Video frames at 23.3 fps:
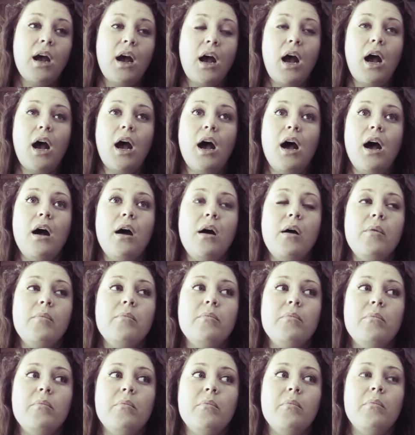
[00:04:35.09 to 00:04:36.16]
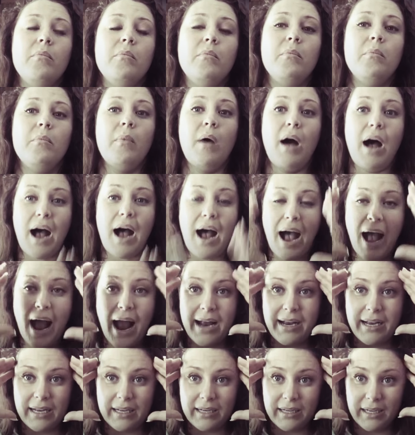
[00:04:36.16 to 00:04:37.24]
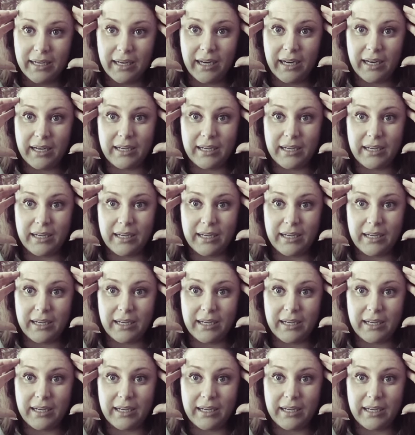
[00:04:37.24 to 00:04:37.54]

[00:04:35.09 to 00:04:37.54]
I can